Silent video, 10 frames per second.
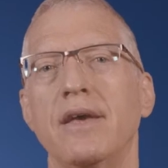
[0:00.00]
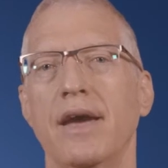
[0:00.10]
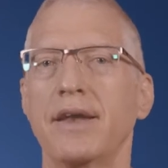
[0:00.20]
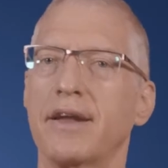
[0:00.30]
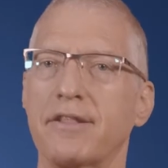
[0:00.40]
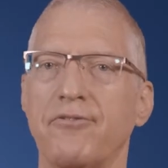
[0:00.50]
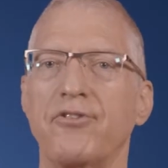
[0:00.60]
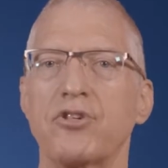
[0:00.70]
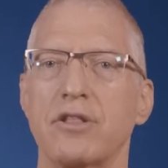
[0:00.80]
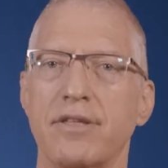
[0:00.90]
Any
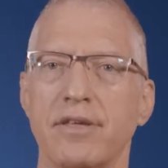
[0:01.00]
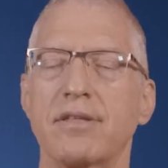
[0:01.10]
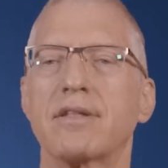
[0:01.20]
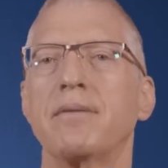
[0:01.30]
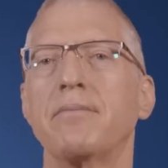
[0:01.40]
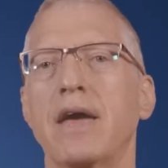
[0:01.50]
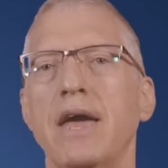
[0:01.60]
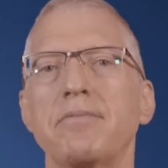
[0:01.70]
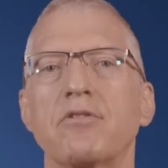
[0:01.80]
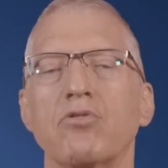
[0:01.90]
artificial system
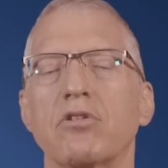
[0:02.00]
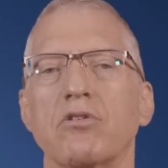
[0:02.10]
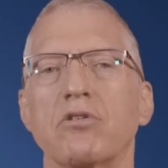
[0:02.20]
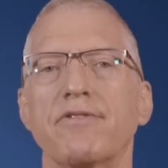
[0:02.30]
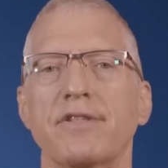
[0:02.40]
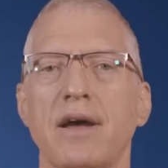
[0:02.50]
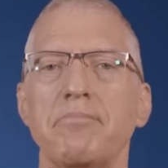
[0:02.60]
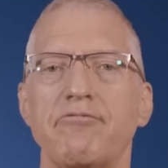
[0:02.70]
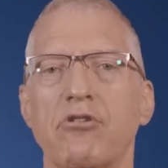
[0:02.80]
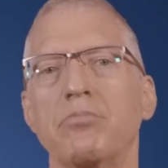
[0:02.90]
aims to solve
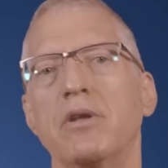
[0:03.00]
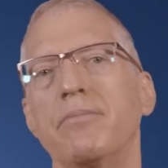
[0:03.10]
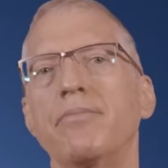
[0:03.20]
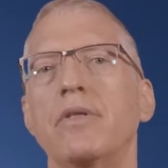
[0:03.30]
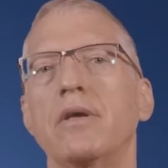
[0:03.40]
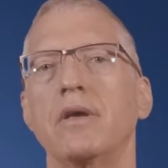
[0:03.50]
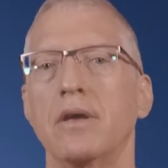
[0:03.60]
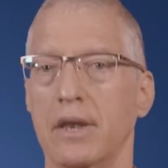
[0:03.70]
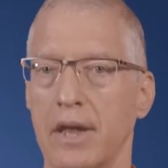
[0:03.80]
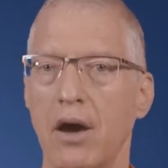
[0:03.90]
some problem.
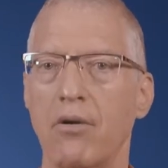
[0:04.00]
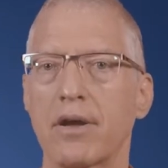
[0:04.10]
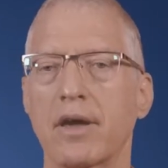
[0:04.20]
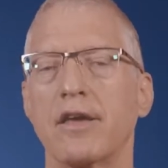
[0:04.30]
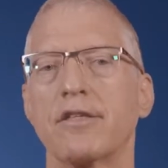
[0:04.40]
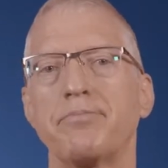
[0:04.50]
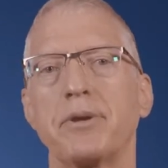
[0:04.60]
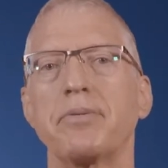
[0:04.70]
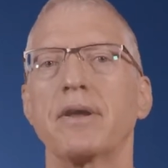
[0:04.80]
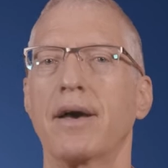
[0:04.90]
In our case,
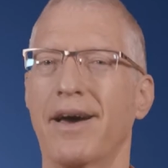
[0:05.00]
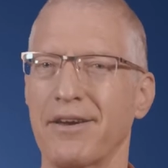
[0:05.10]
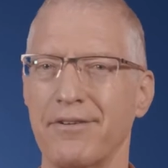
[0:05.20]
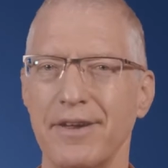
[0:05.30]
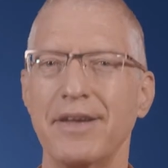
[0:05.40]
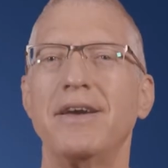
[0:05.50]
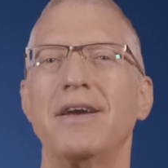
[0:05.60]
people are hungry